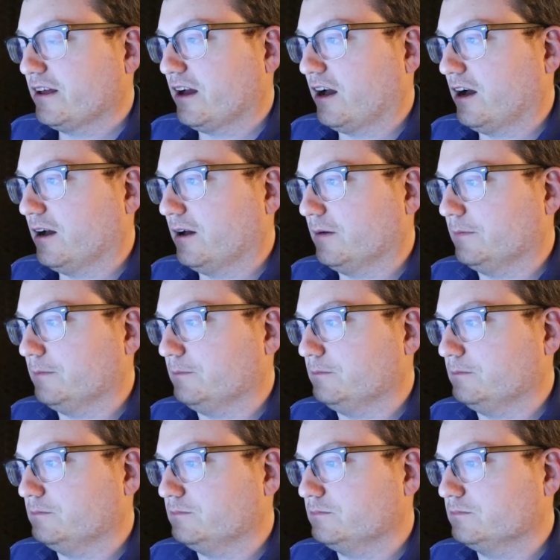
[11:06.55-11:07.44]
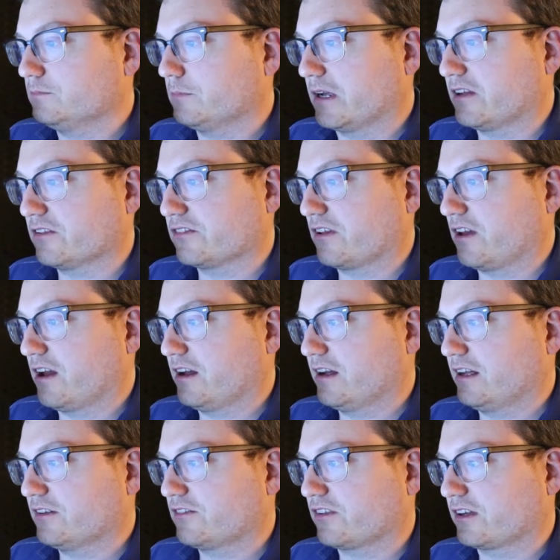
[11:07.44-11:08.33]
Because
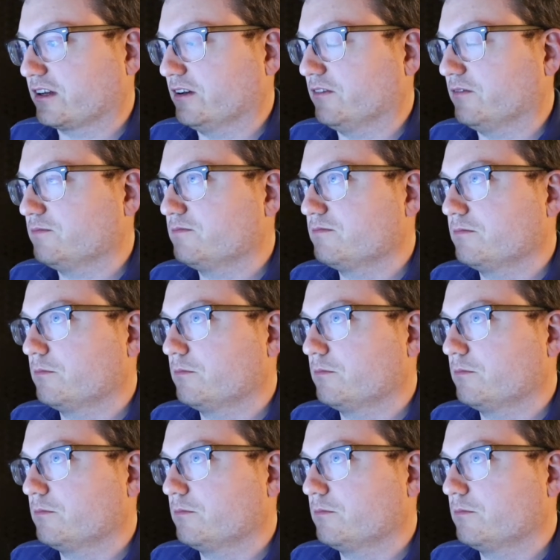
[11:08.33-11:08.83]
it's like a,